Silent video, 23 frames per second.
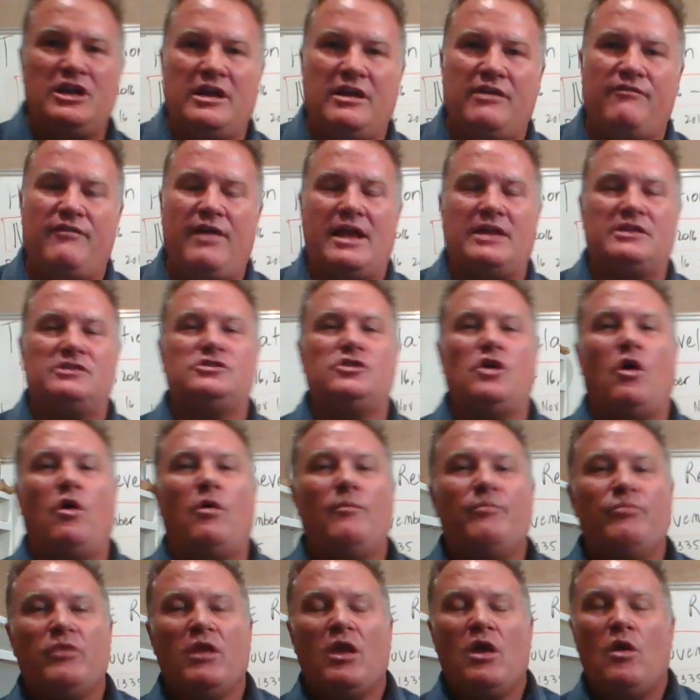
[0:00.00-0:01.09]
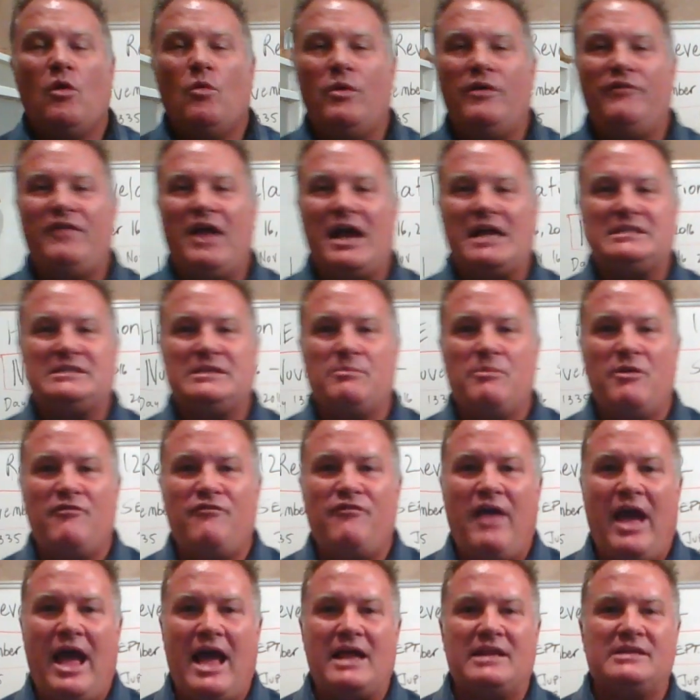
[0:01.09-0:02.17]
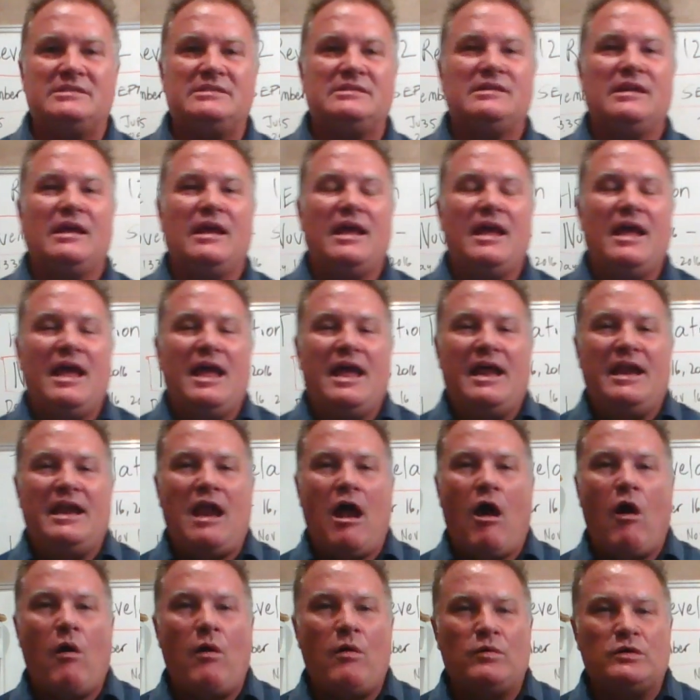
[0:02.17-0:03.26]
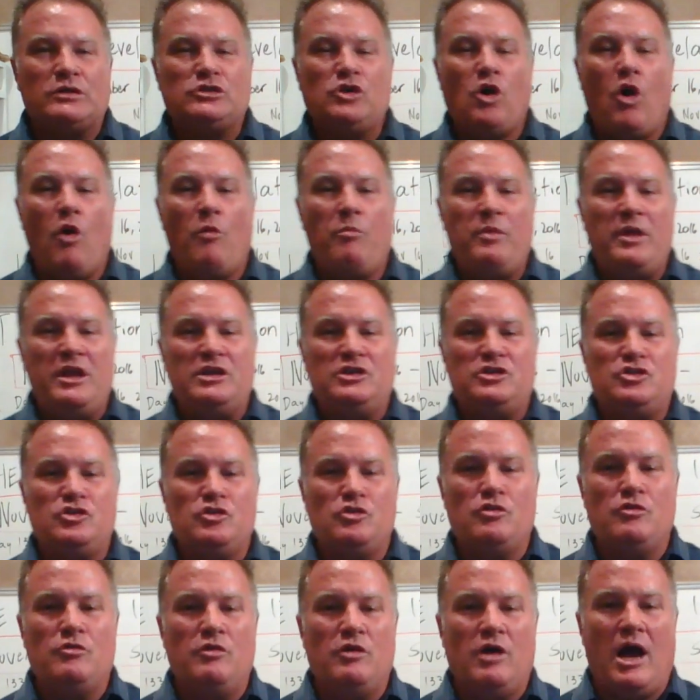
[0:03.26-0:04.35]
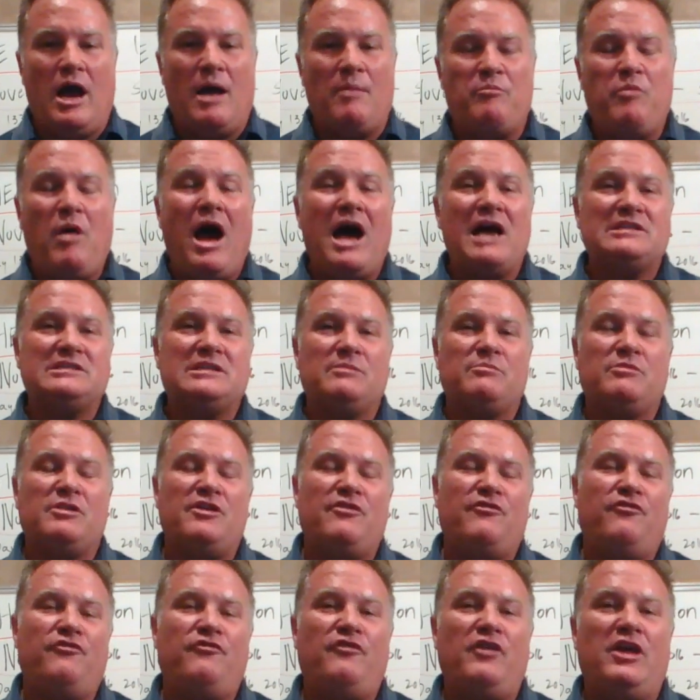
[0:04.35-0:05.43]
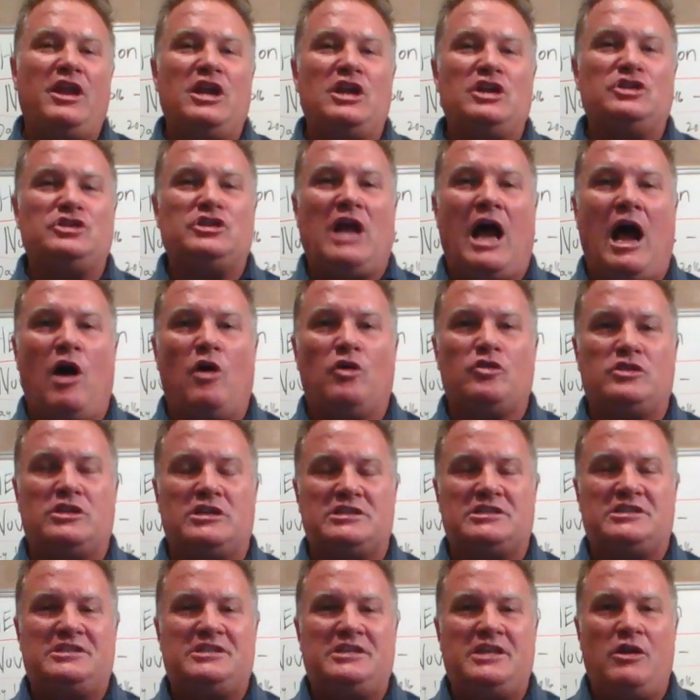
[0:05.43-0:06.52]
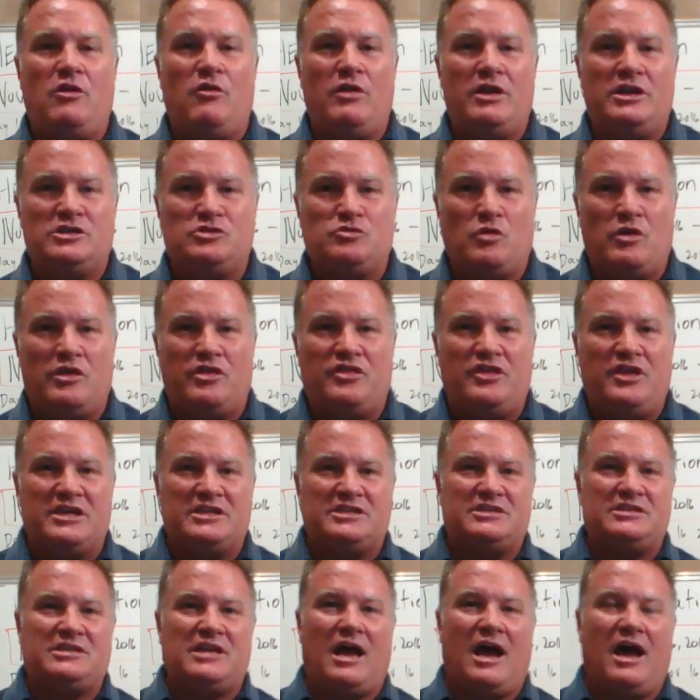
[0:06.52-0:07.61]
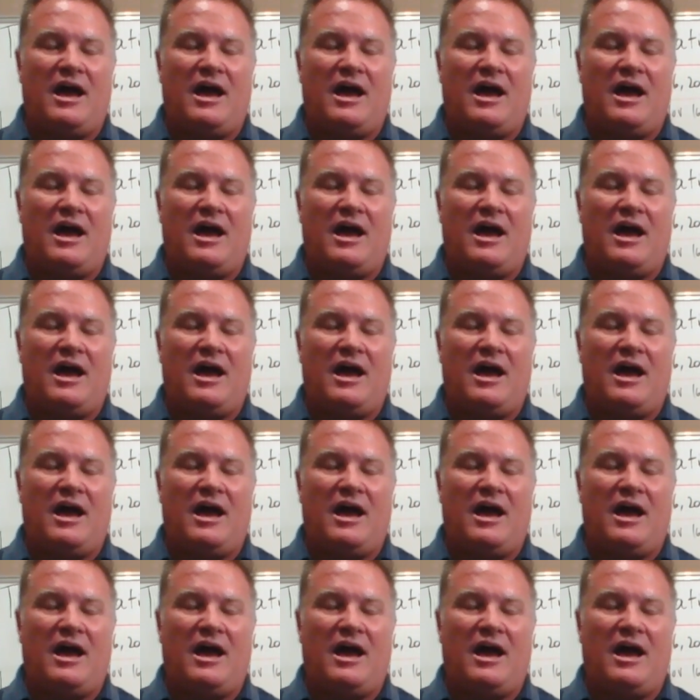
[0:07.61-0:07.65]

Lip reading: event. So we've got some events. Now I was hoping to possibly finish out the series with this